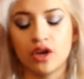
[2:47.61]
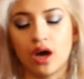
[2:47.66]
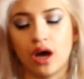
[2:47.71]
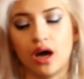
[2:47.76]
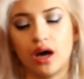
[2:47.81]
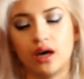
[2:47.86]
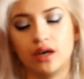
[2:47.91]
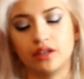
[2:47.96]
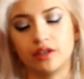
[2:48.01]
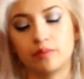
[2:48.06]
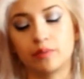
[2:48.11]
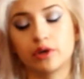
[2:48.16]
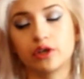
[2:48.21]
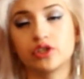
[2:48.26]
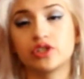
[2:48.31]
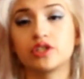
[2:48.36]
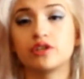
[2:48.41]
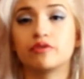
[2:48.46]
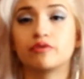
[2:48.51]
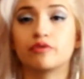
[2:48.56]
the
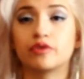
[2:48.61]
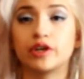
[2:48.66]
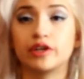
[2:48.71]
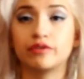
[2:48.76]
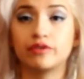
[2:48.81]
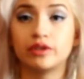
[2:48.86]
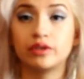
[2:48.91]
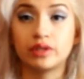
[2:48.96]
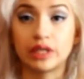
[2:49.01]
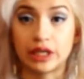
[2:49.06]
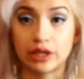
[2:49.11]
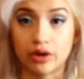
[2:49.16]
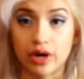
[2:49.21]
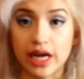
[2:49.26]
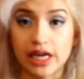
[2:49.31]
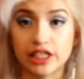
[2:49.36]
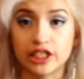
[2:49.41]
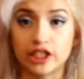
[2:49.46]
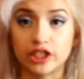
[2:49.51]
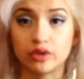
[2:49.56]
person in front of you that you're
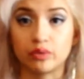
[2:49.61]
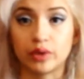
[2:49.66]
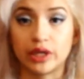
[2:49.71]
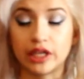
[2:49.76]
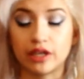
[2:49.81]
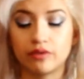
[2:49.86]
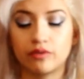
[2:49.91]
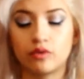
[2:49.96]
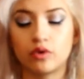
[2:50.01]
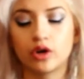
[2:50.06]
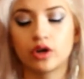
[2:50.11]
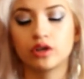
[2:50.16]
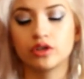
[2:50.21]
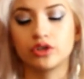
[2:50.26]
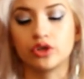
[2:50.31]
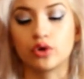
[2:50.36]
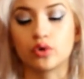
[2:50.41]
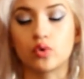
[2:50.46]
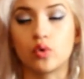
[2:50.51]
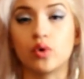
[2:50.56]
actually reading for,
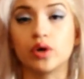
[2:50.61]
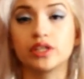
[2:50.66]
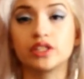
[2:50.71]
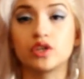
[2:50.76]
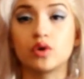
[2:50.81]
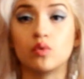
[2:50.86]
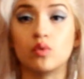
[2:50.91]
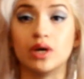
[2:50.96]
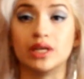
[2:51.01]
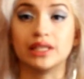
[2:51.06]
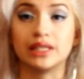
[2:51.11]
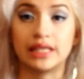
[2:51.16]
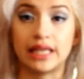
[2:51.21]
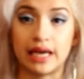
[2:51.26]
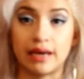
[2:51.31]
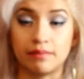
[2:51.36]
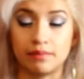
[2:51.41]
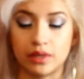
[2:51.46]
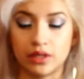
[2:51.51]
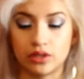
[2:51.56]
you're going to want
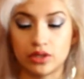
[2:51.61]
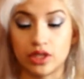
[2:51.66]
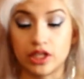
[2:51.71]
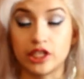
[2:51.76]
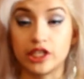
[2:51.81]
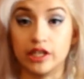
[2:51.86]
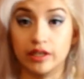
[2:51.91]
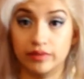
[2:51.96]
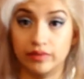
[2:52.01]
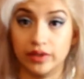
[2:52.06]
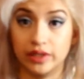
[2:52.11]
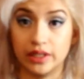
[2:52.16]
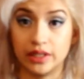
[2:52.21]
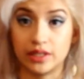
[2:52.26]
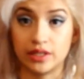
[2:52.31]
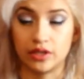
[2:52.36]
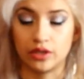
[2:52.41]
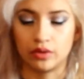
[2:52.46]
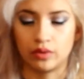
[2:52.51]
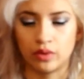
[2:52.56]
them to shuffle it
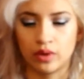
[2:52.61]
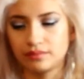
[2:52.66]
too.